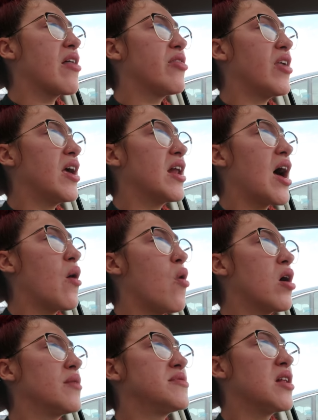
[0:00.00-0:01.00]
then I
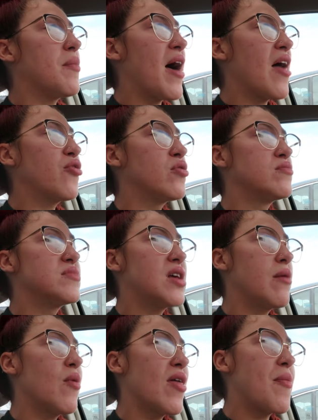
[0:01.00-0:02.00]
walk into the bathroom.
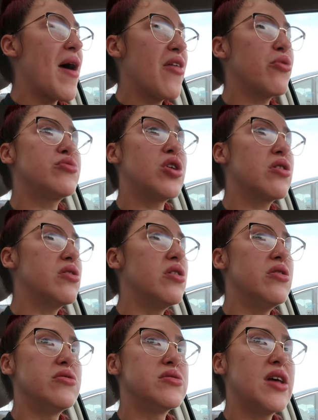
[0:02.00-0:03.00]
Tell me how the bathrooms are
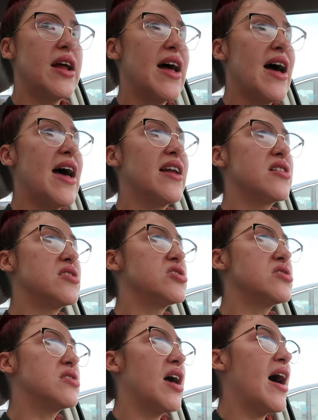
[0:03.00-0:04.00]
closed, and I had to
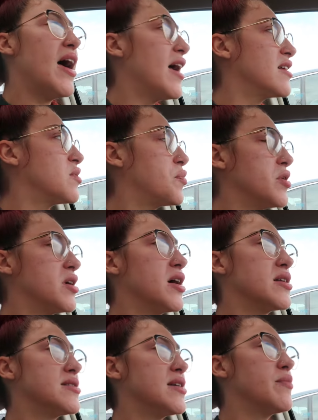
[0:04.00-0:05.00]
just I had to put
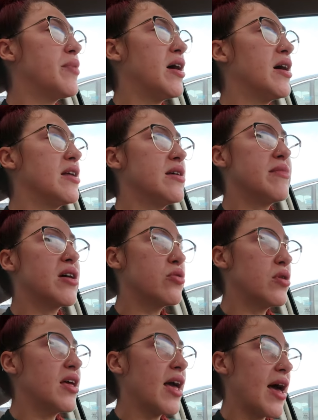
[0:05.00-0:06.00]
a tampon in my
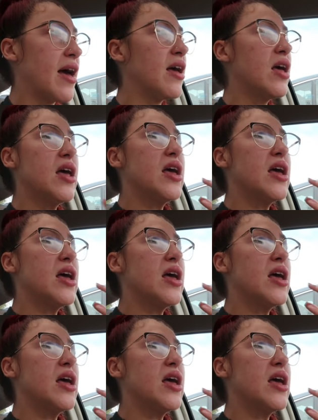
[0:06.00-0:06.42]
kitty cat